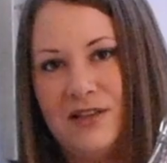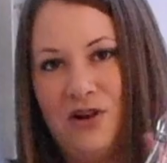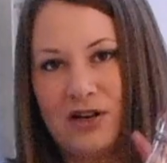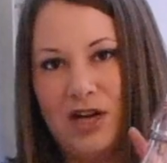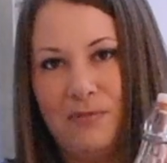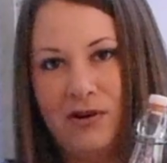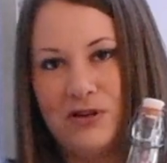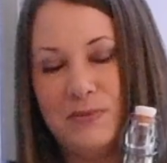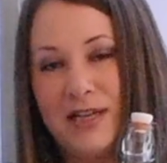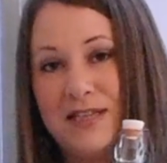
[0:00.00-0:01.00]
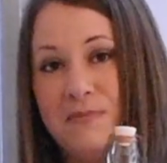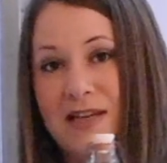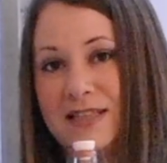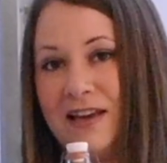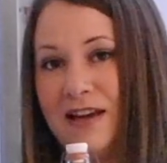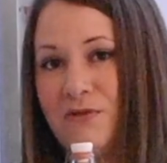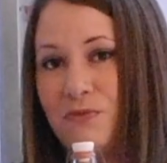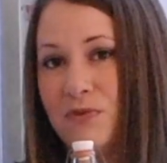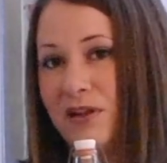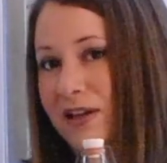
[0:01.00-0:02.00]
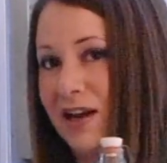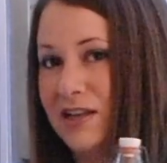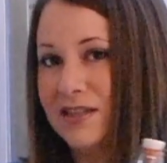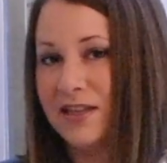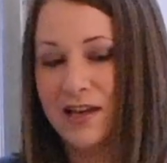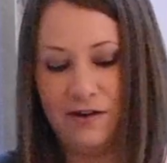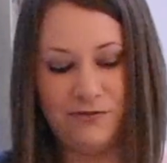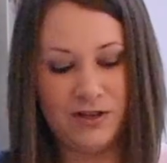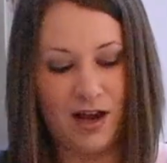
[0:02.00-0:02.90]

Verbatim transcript: lock top bottles because it makes a really nice gift.